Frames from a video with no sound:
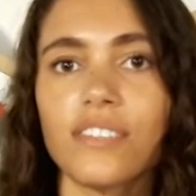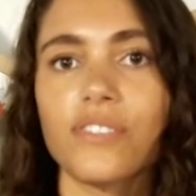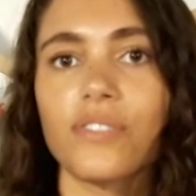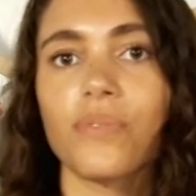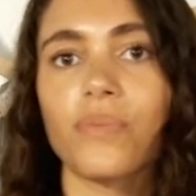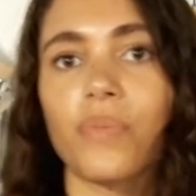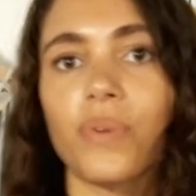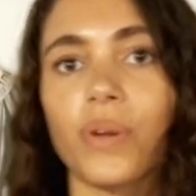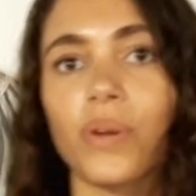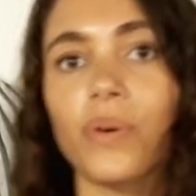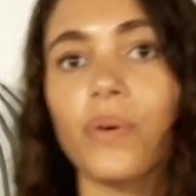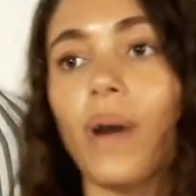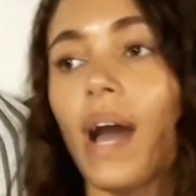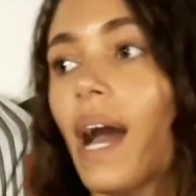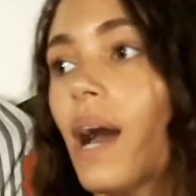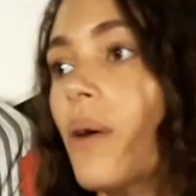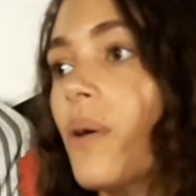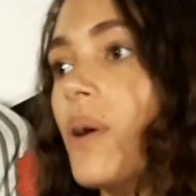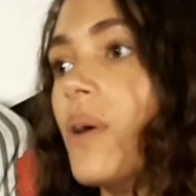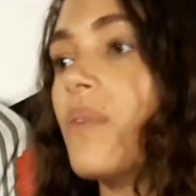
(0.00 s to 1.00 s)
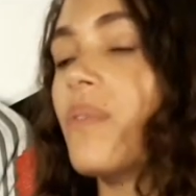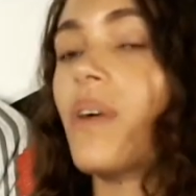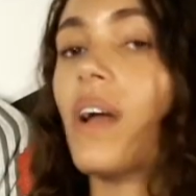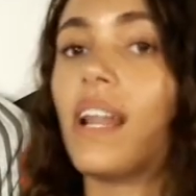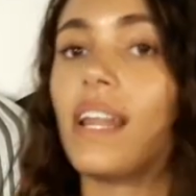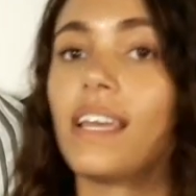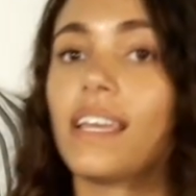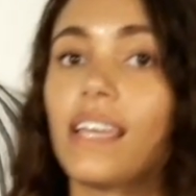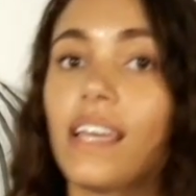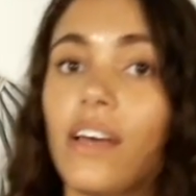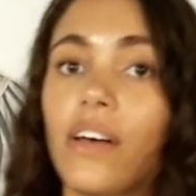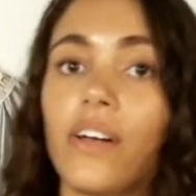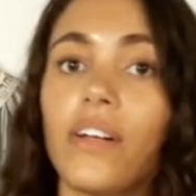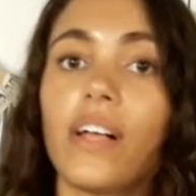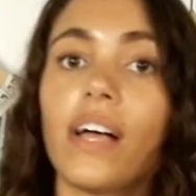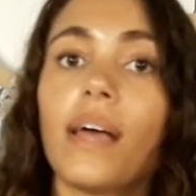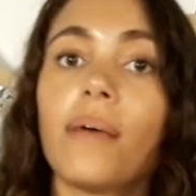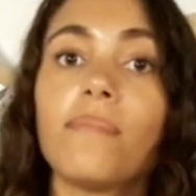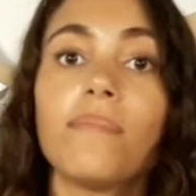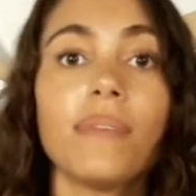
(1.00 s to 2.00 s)
through our Ranna
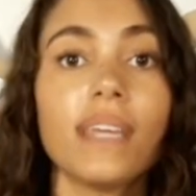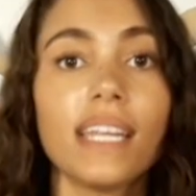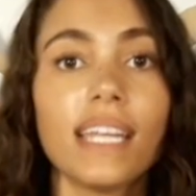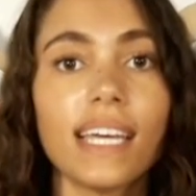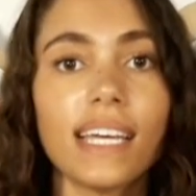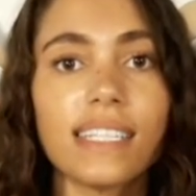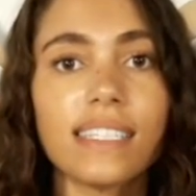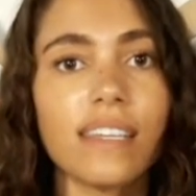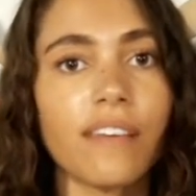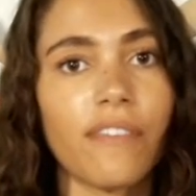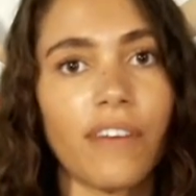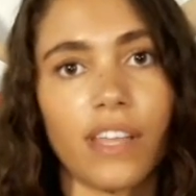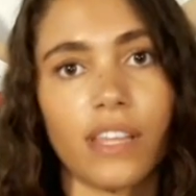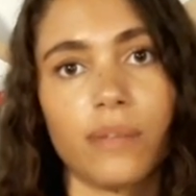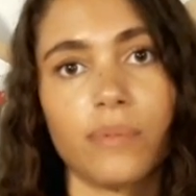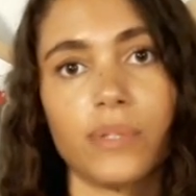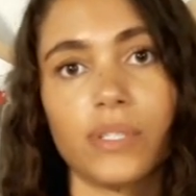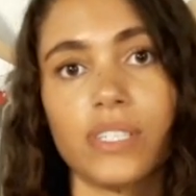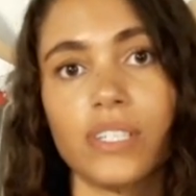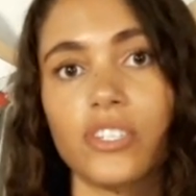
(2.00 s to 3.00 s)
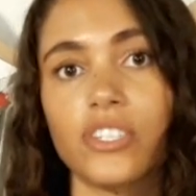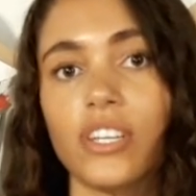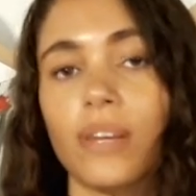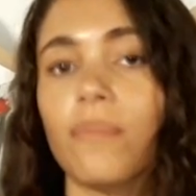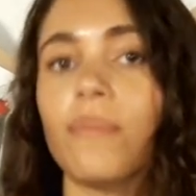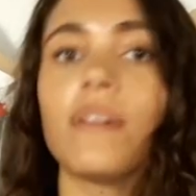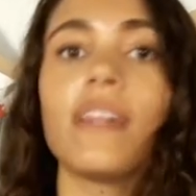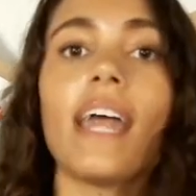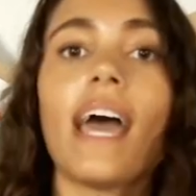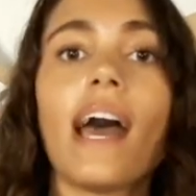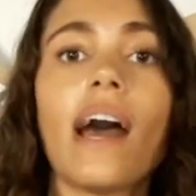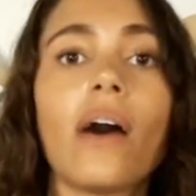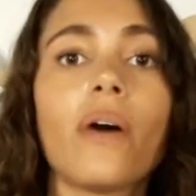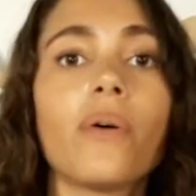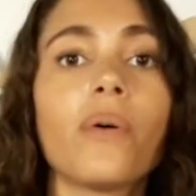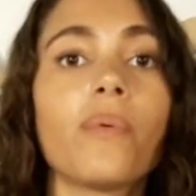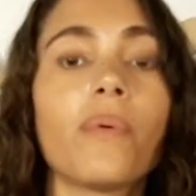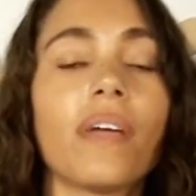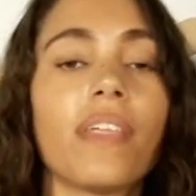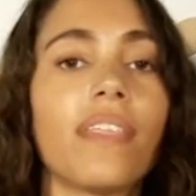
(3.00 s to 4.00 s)
Gill immediates, available to ship
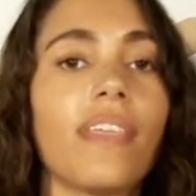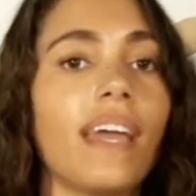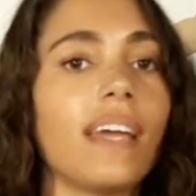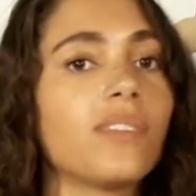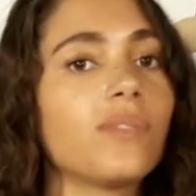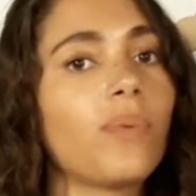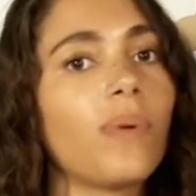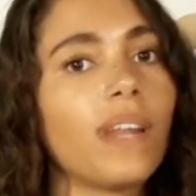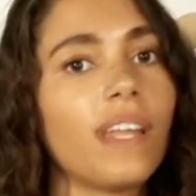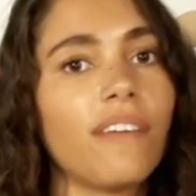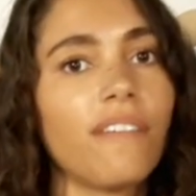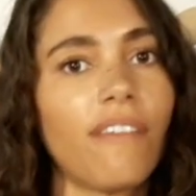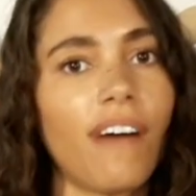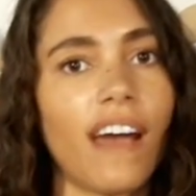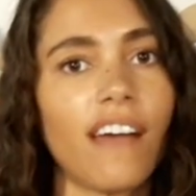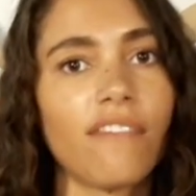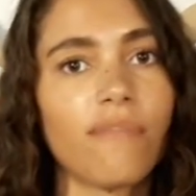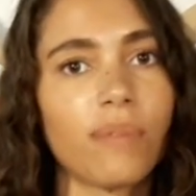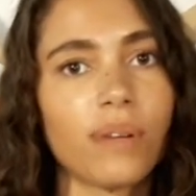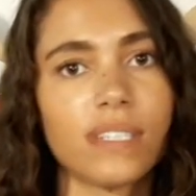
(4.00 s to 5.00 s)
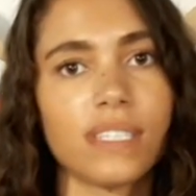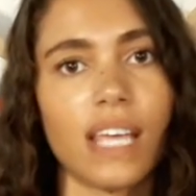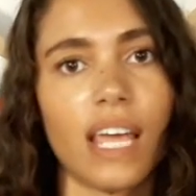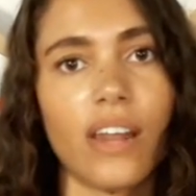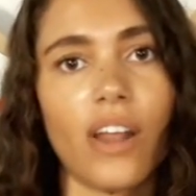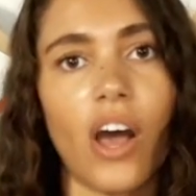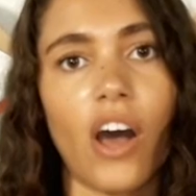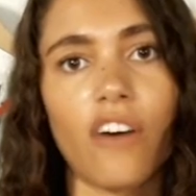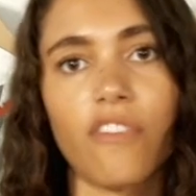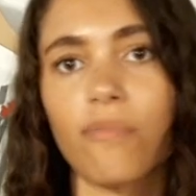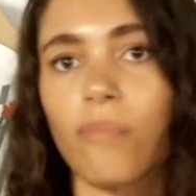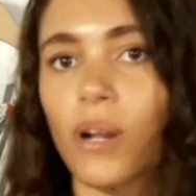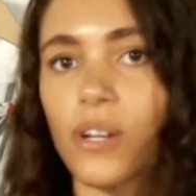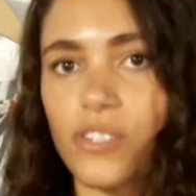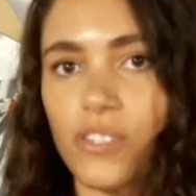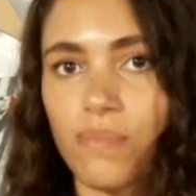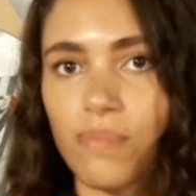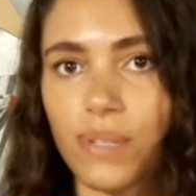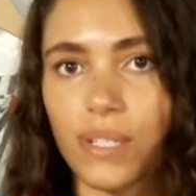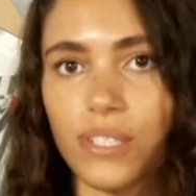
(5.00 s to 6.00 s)
now with a 25% off
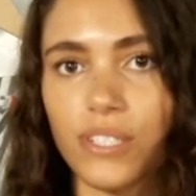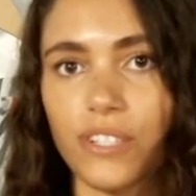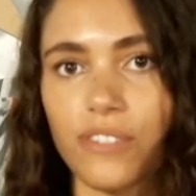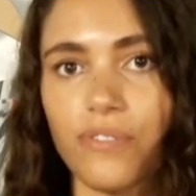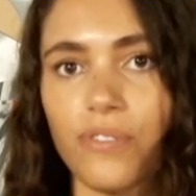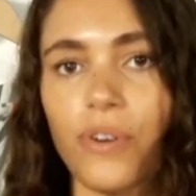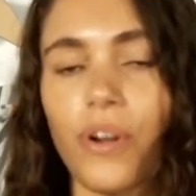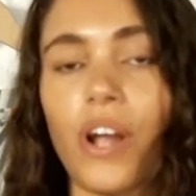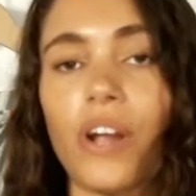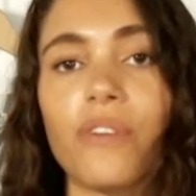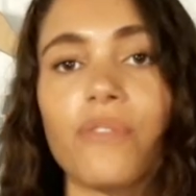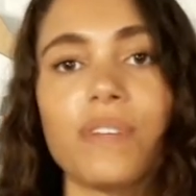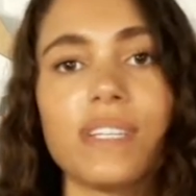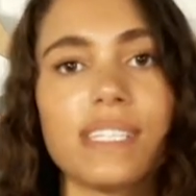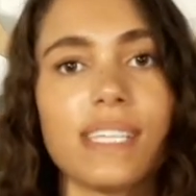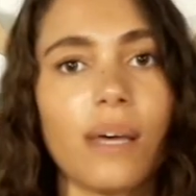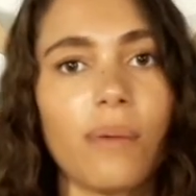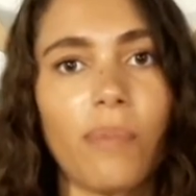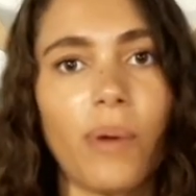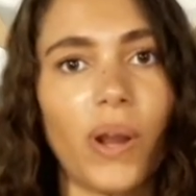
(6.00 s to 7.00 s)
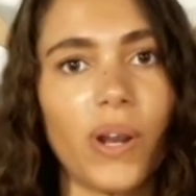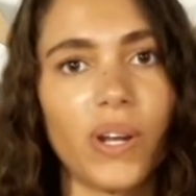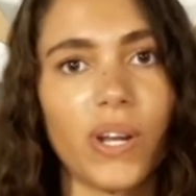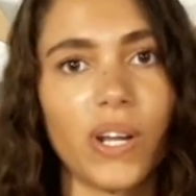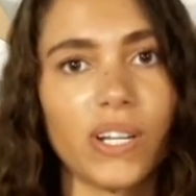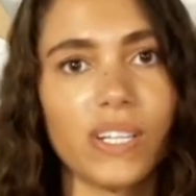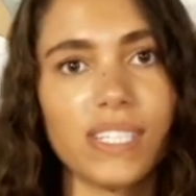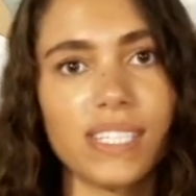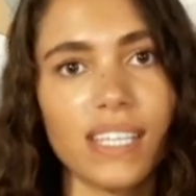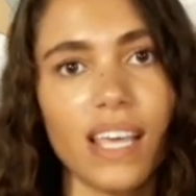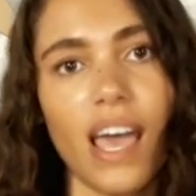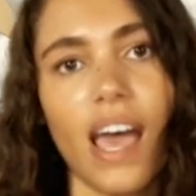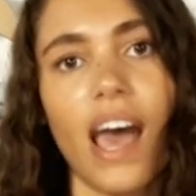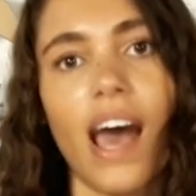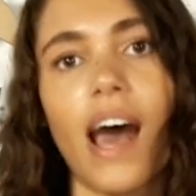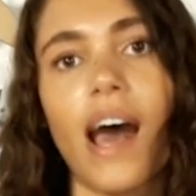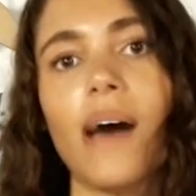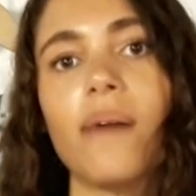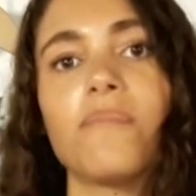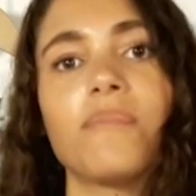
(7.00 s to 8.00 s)
margin builder for our retail partners.
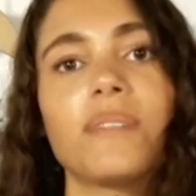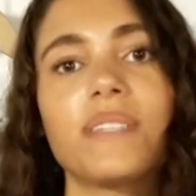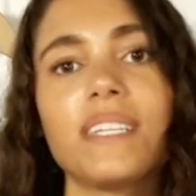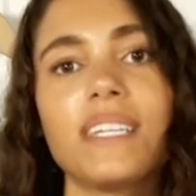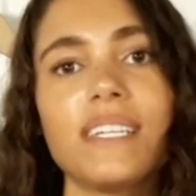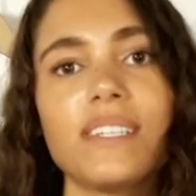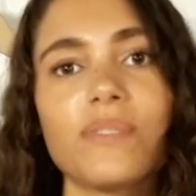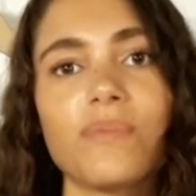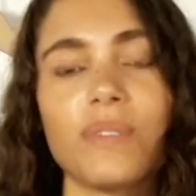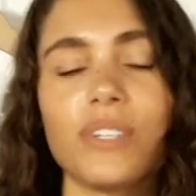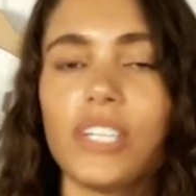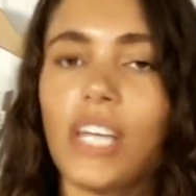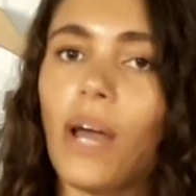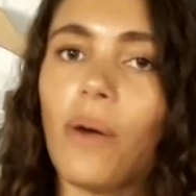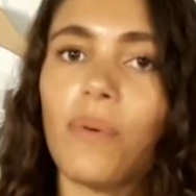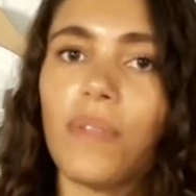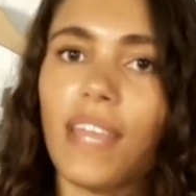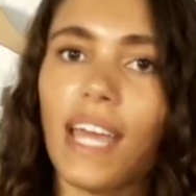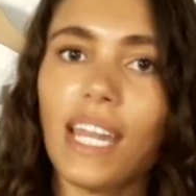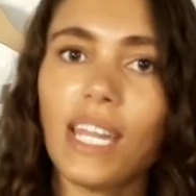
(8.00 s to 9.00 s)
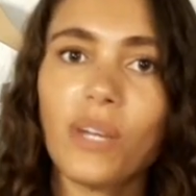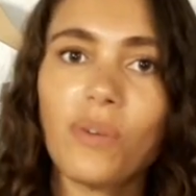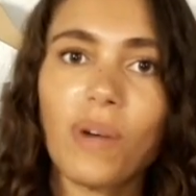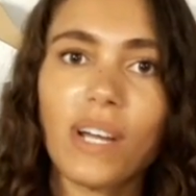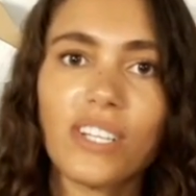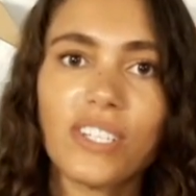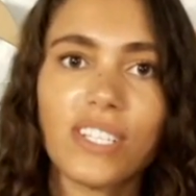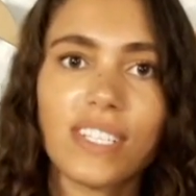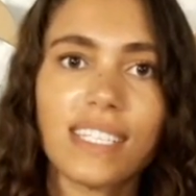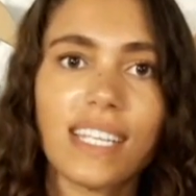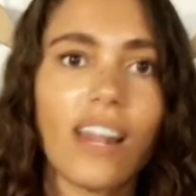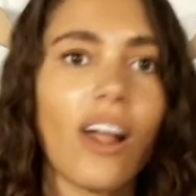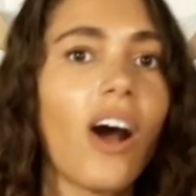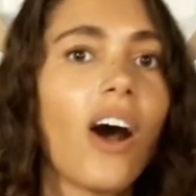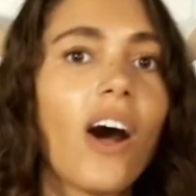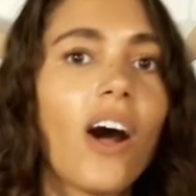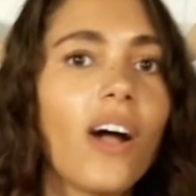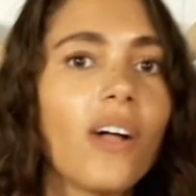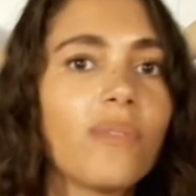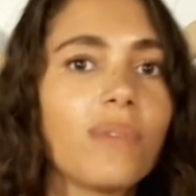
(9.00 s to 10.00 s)
Please reach out with any questions at
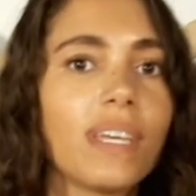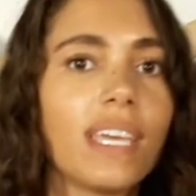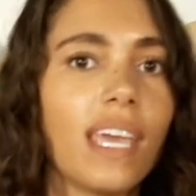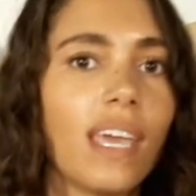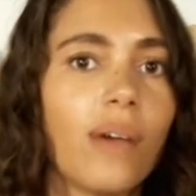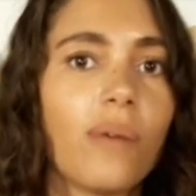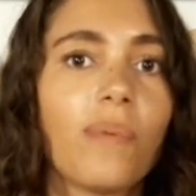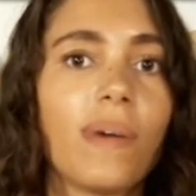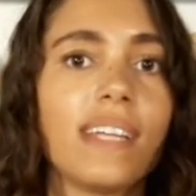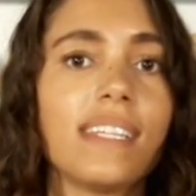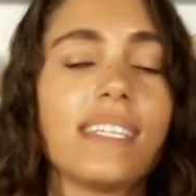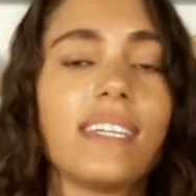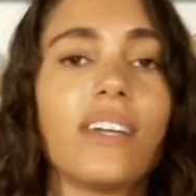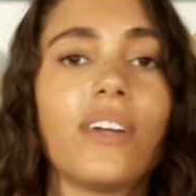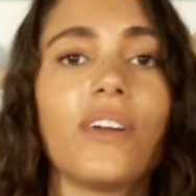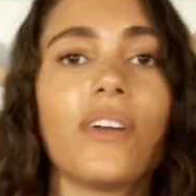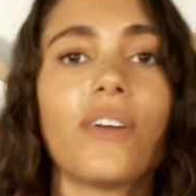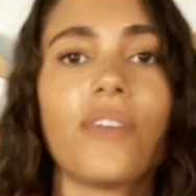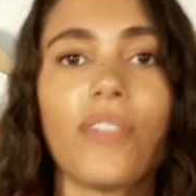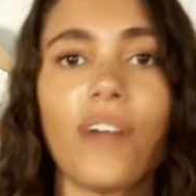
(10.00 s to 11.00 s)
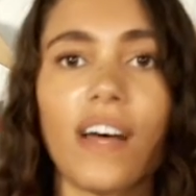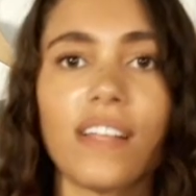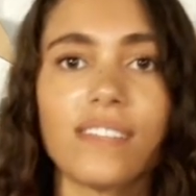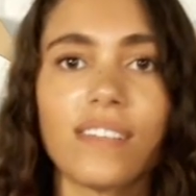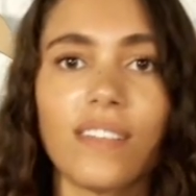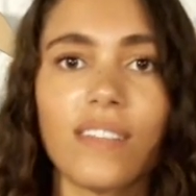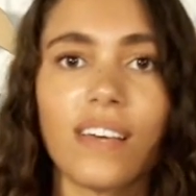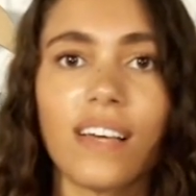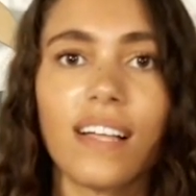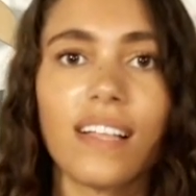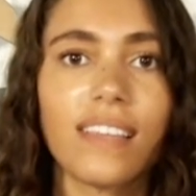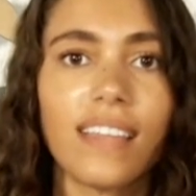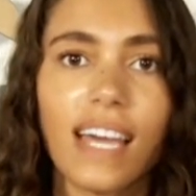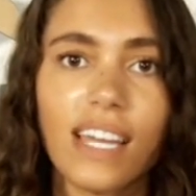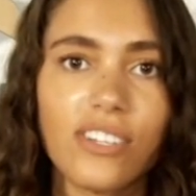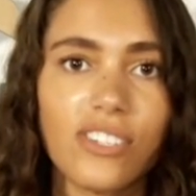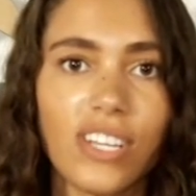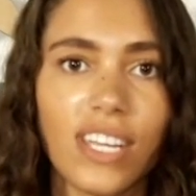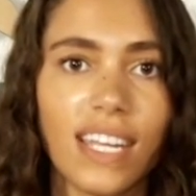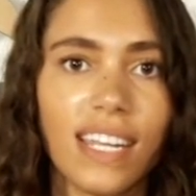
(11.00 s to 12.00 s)
all. We can't wait to hear your thoughts on the
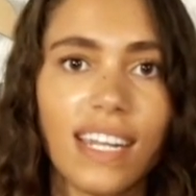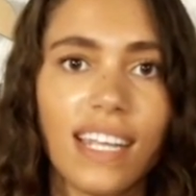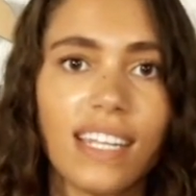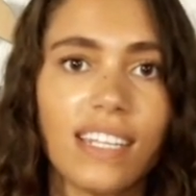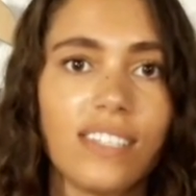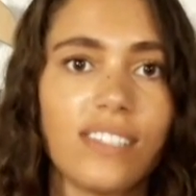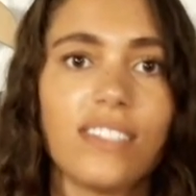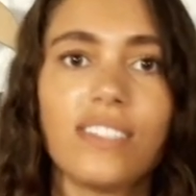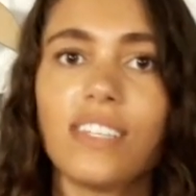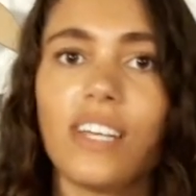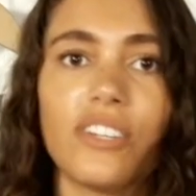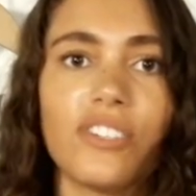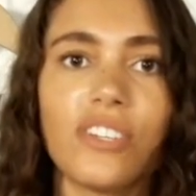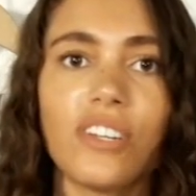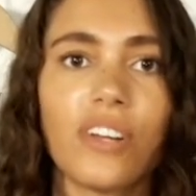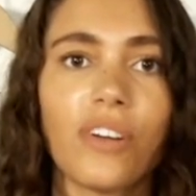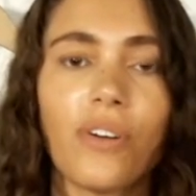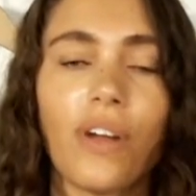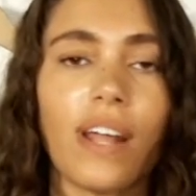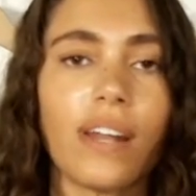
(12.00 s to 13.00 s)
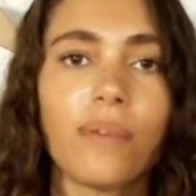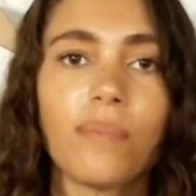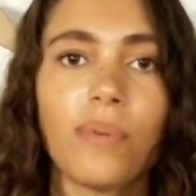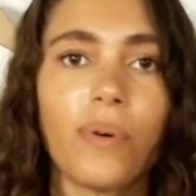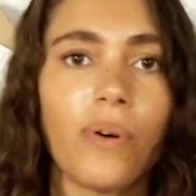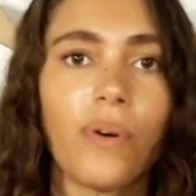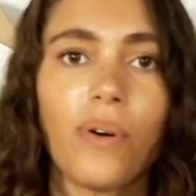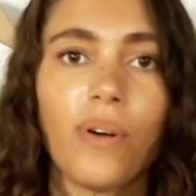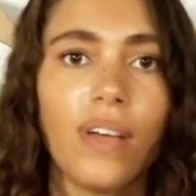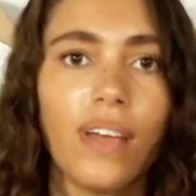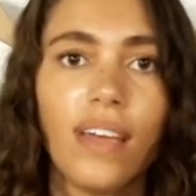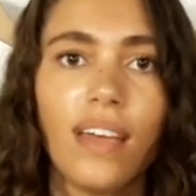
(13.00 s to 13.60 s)
collection. It is such an incredible